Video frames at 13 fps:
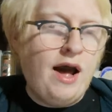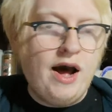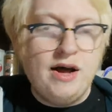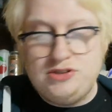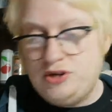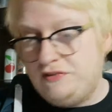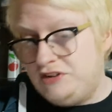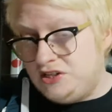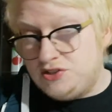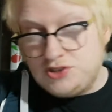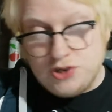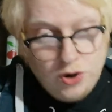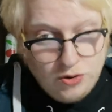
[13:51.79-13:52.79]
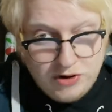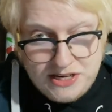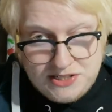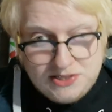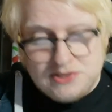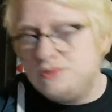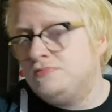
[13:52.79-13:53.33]
Uh, do you have any
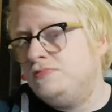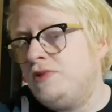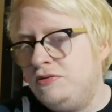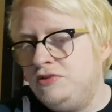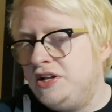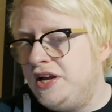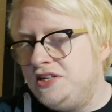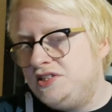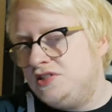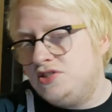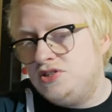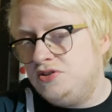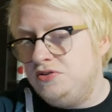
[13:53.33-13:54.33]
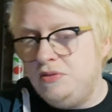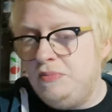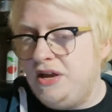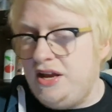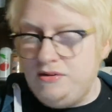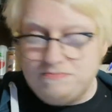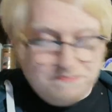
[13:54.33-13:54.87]
stories relating to the
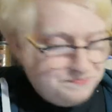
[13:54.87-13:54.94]
beer?